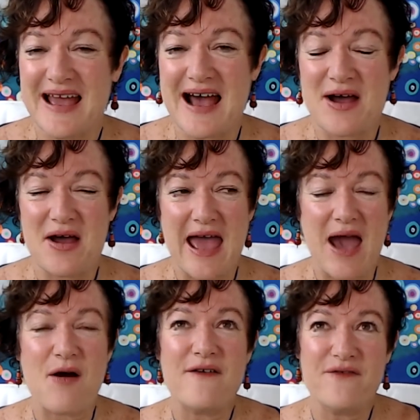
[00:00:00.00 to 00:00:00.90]

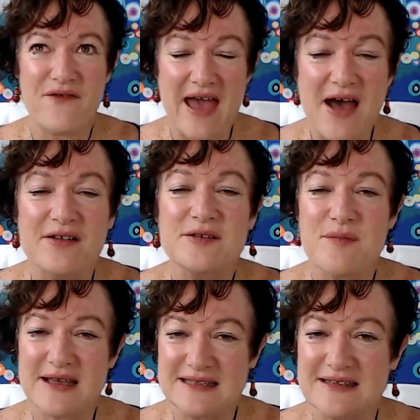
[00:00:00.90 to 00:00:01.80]
how I found
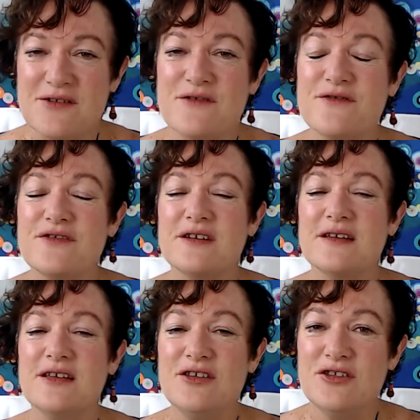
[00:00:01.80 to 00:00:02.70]
myself
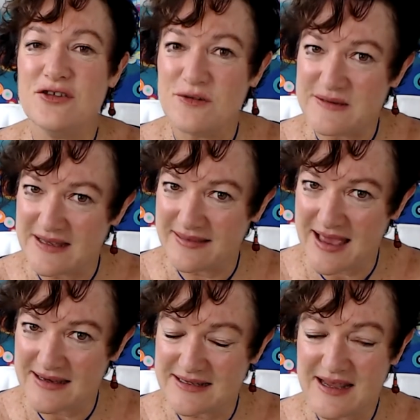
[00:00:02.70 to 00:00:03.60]
using
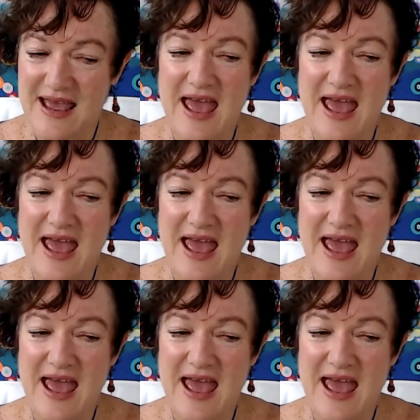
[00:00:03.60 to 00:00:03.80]
that